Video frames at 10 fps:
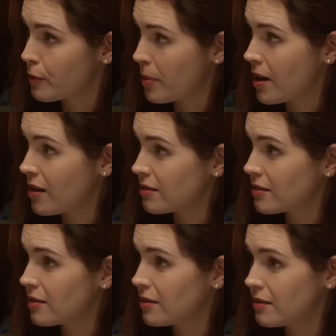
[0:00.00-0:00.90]
the
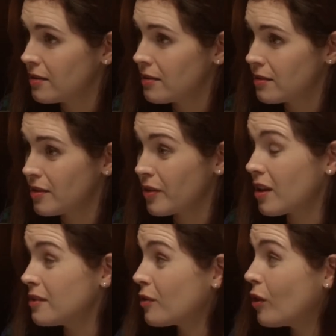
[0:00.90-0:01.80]
past, to a
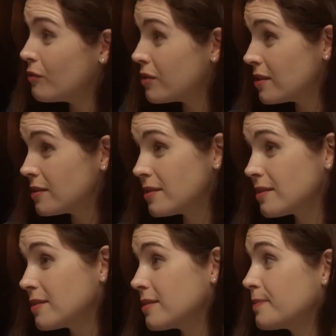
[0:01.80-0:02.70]
kind of
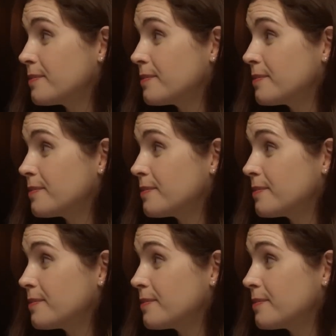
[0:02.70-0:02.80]
confidence.